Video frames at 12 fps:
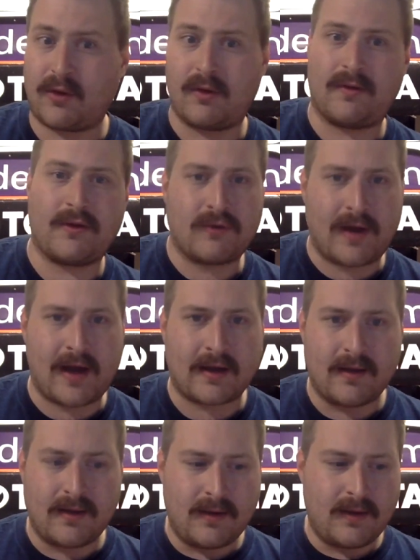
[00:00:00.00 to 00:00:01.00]
to go to the track.
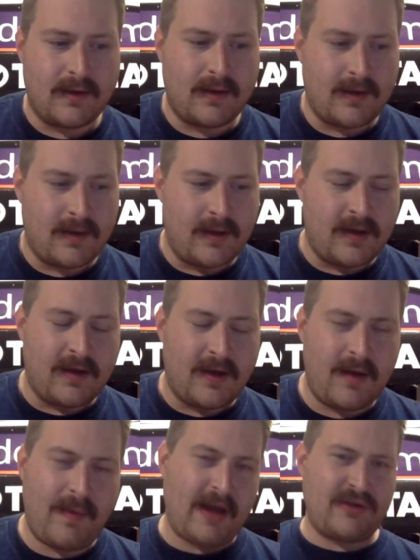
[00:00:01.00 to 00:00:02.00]

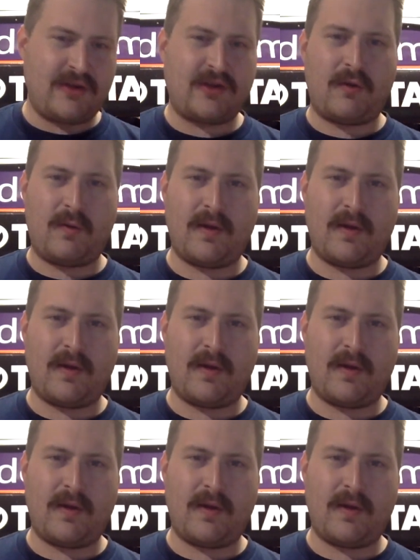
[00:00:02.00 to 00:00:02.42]
Imagine